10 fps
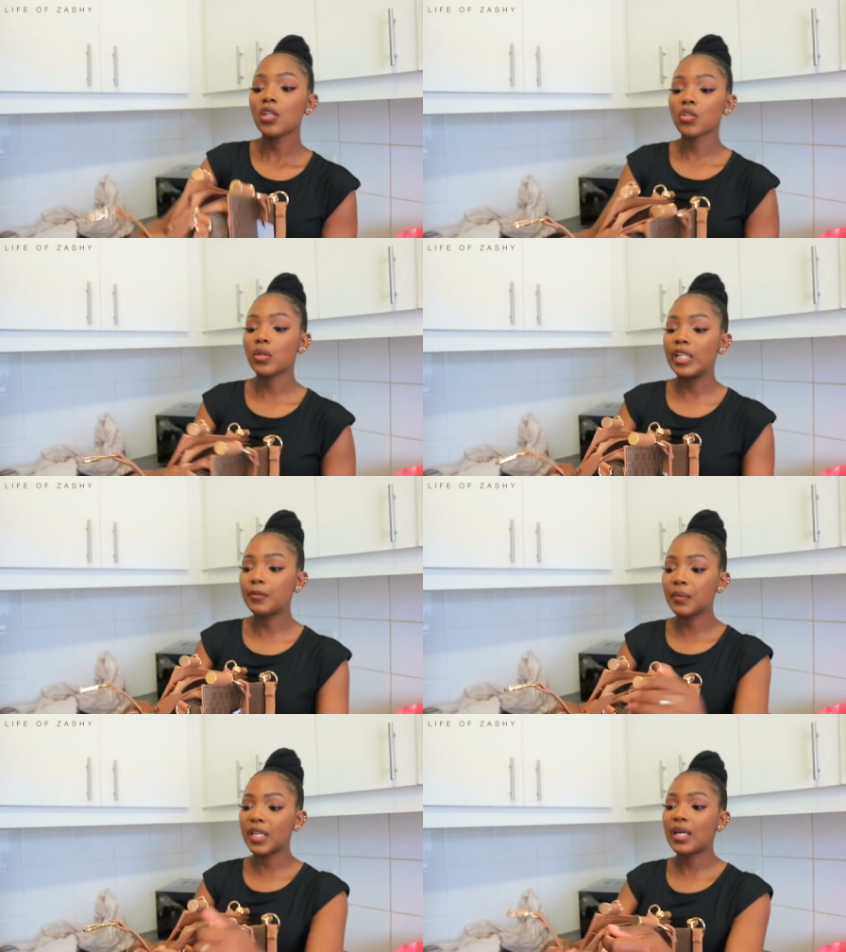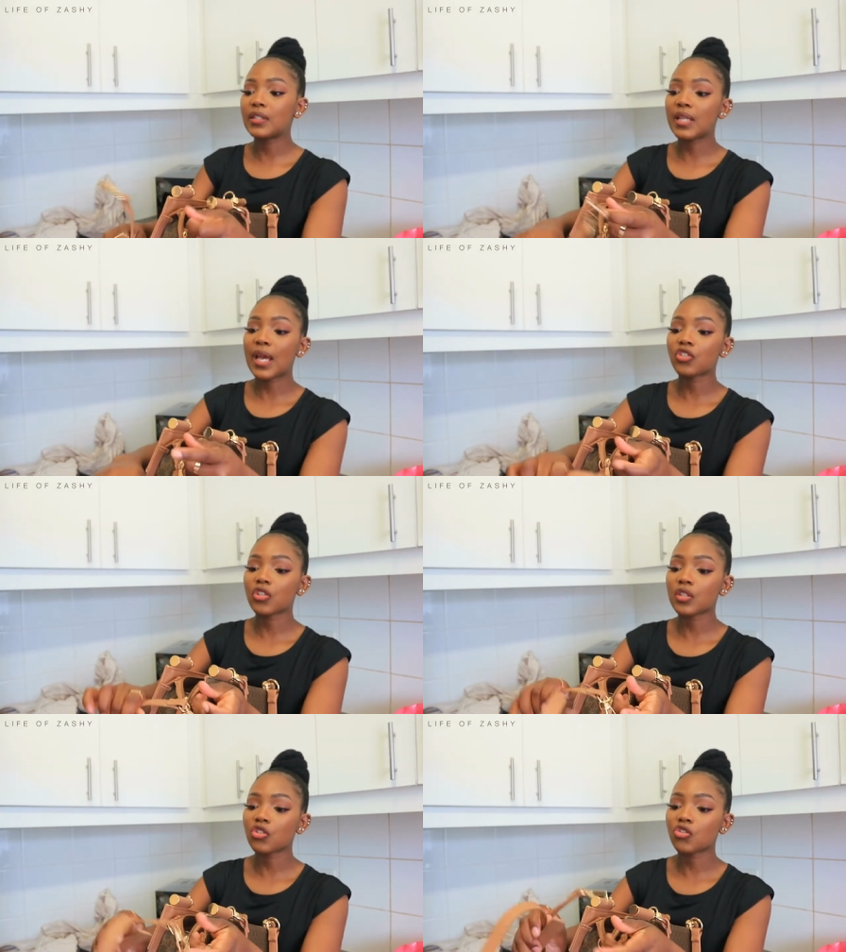So let me
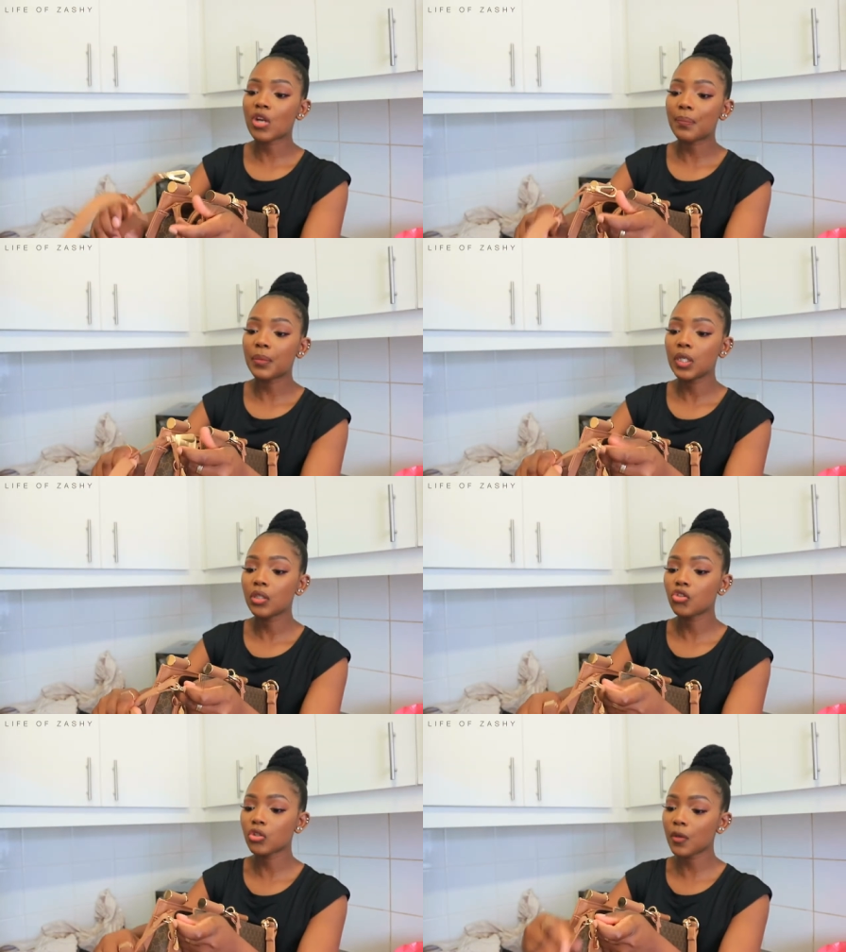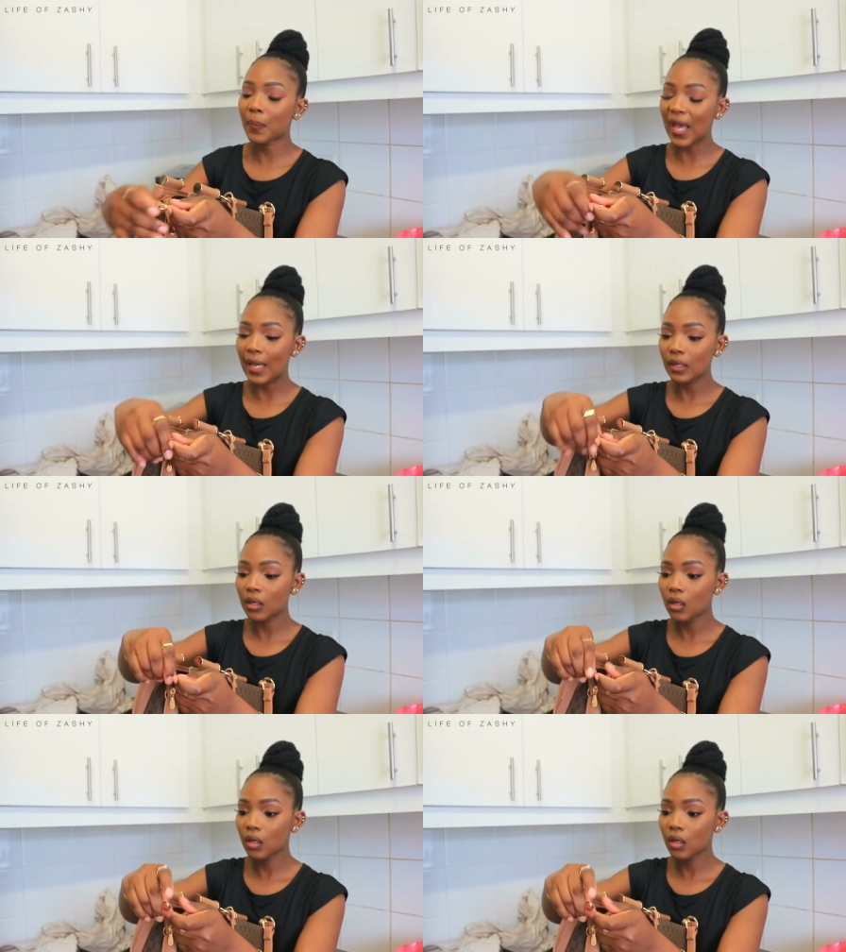attach the strap to the bag